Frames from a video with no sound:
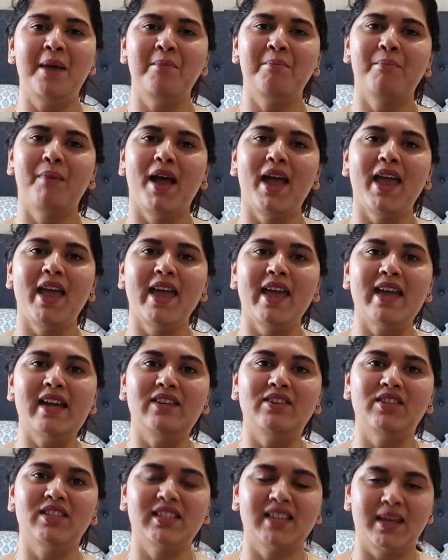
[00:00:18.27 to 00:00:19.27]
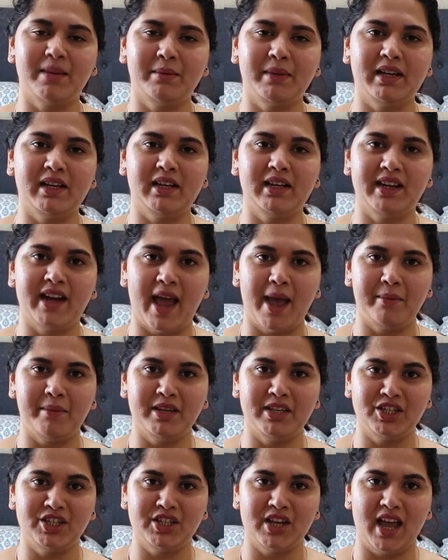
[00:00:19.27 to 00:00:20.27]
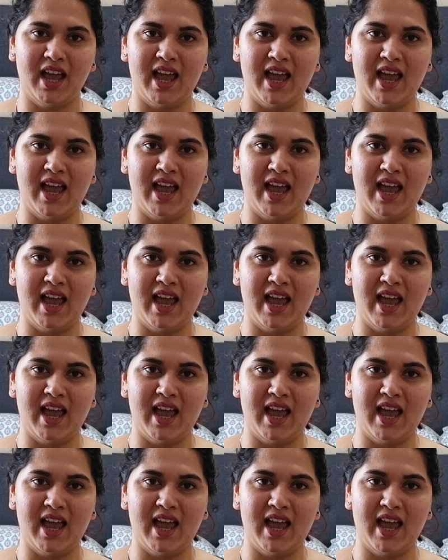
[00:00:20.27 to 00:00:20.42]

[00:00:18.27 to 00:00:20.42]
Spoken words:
my hair is chemically damaged